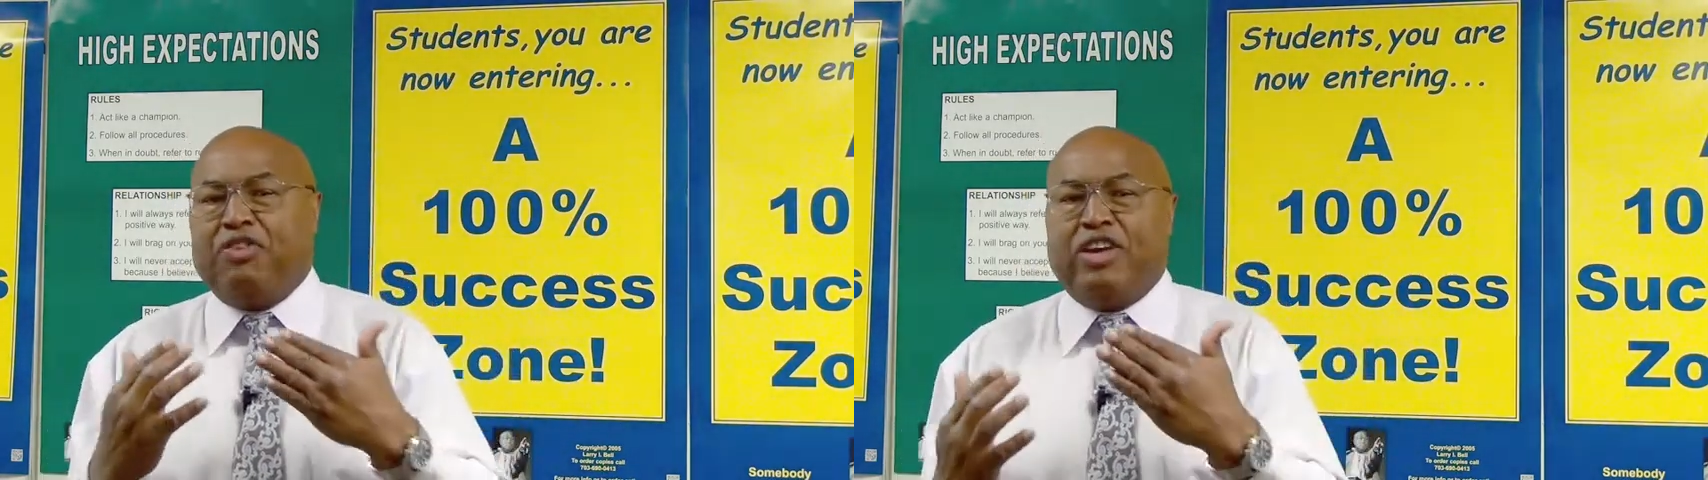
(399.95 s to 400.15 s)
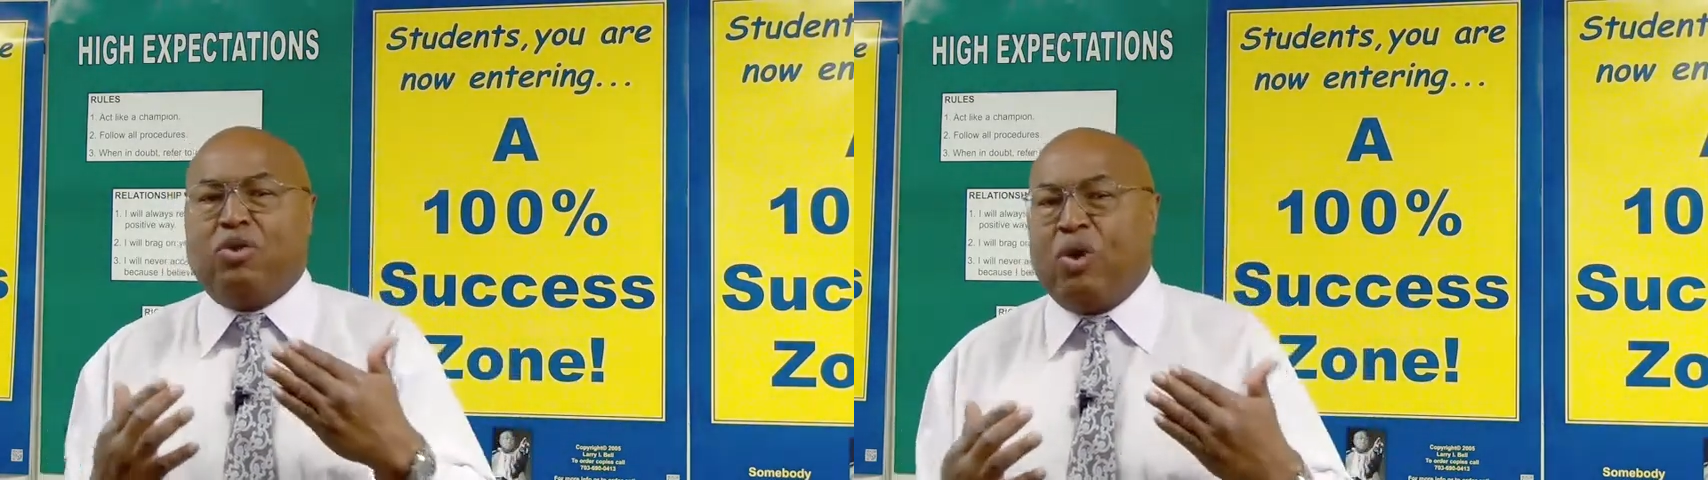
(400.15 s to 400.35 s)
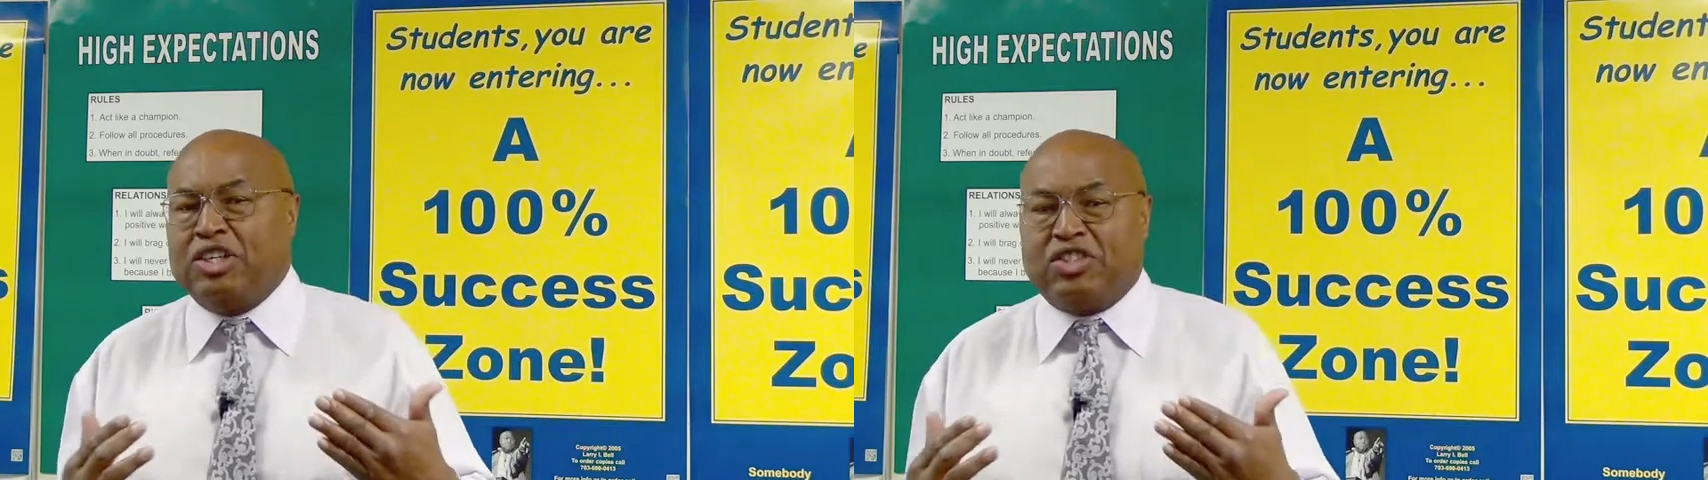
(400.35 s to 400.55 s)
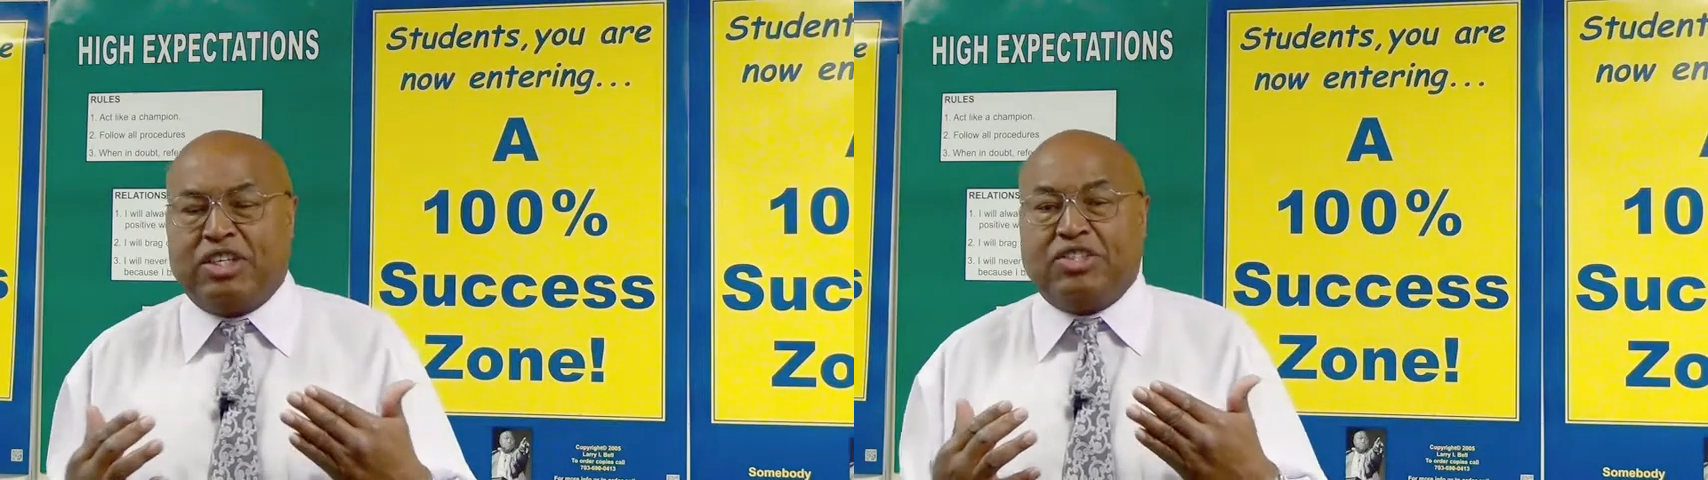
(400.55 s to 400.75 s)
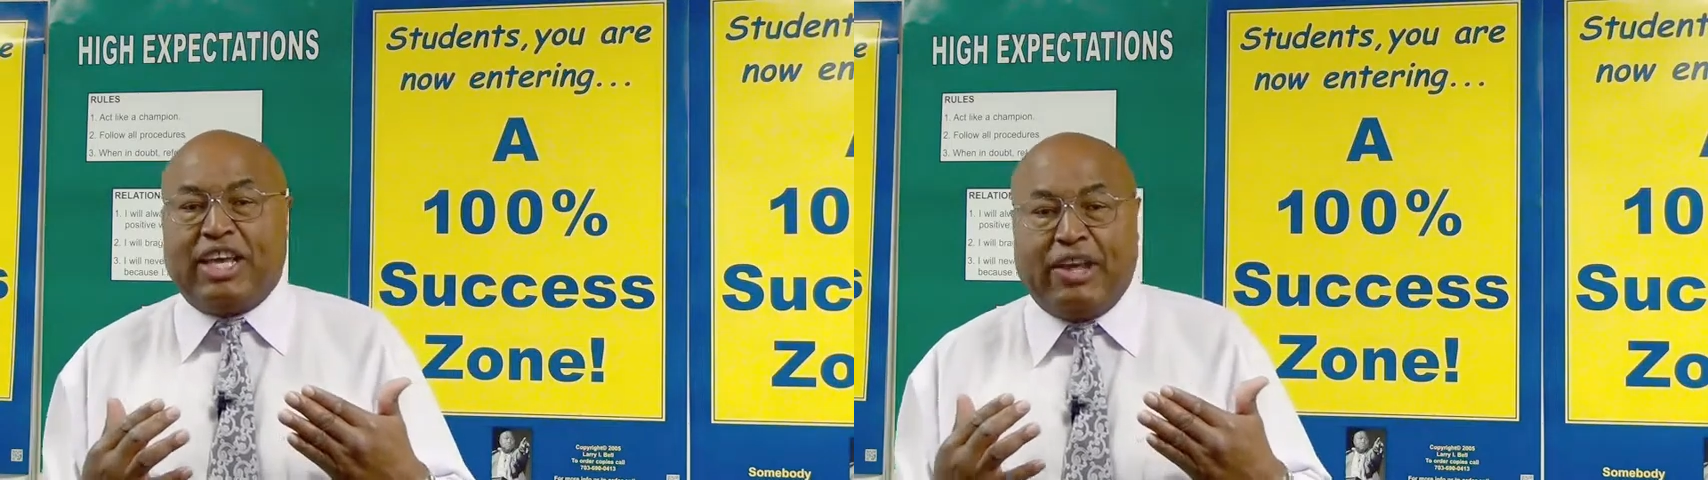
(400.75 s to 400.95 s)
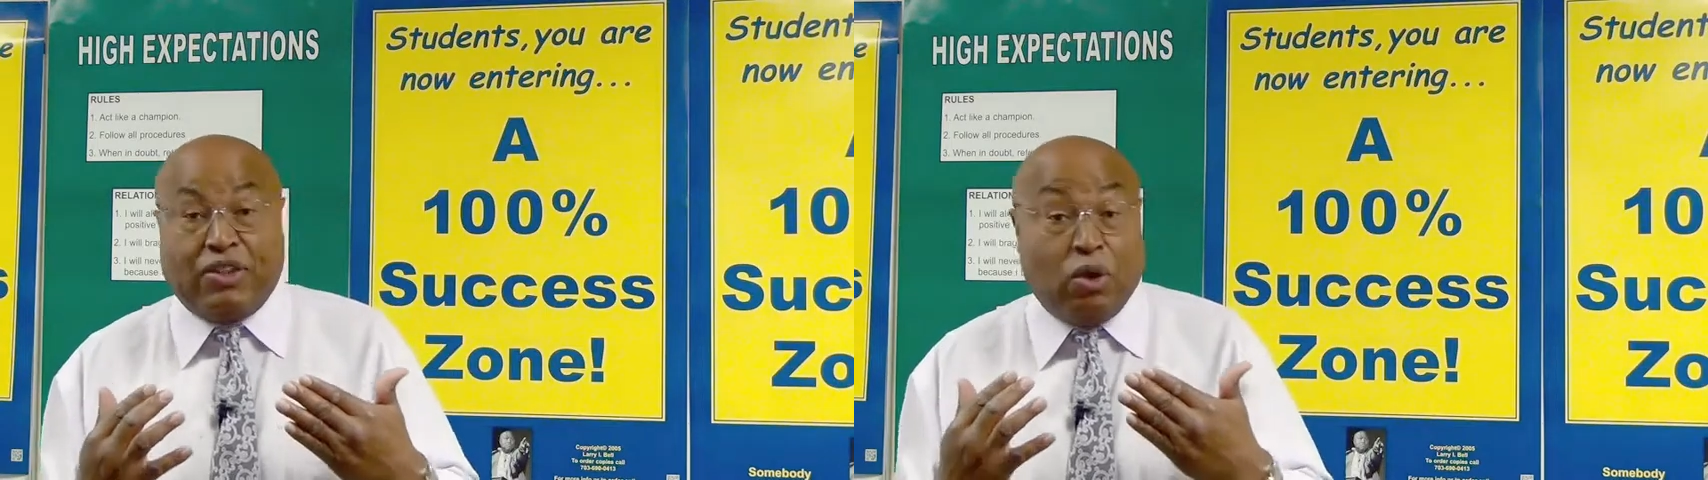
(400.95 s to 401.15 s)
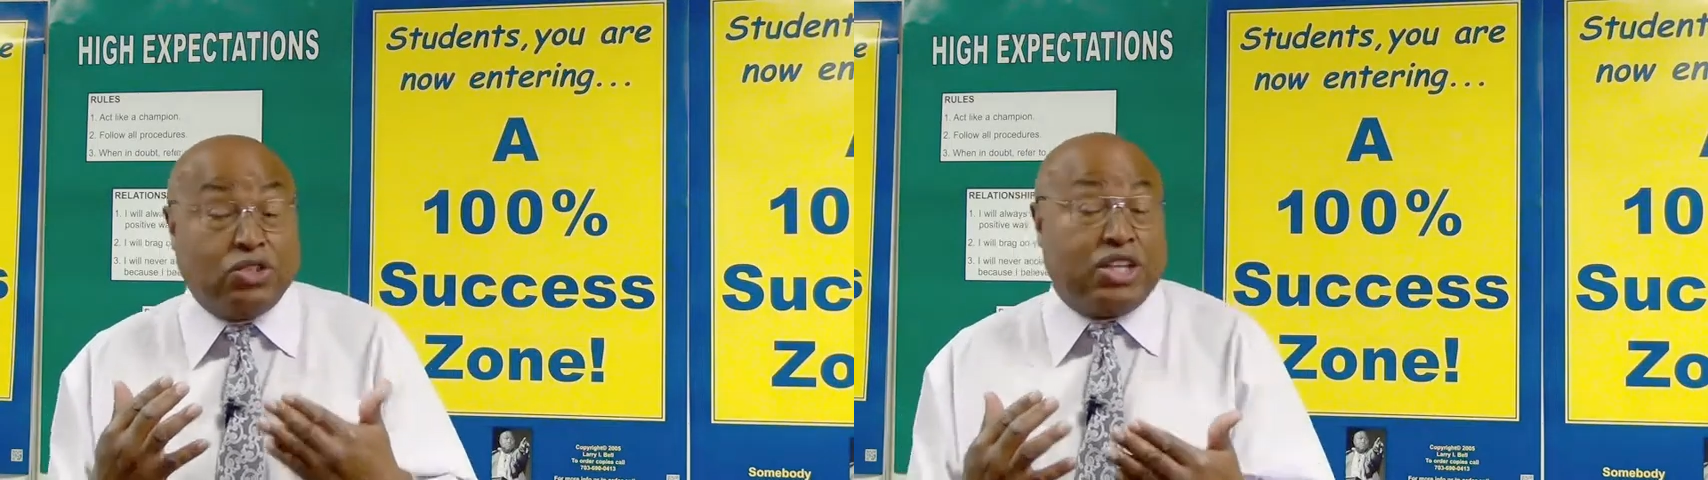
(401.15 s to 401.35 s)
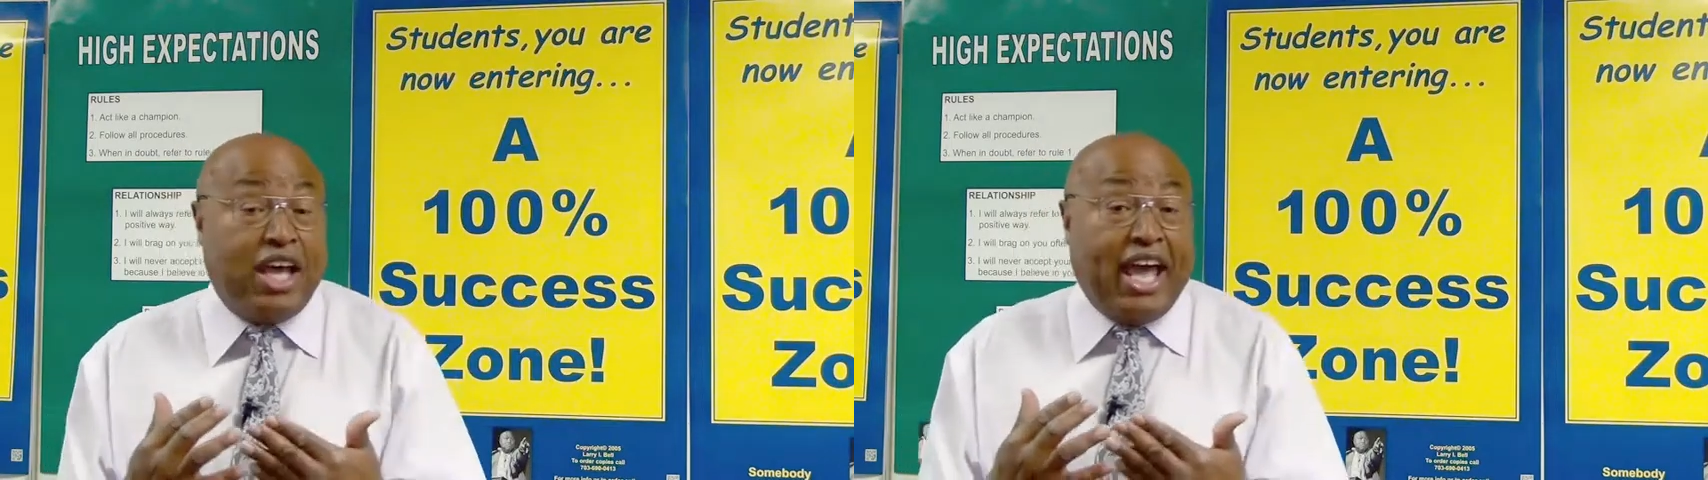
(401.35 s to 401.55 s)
3 questions and those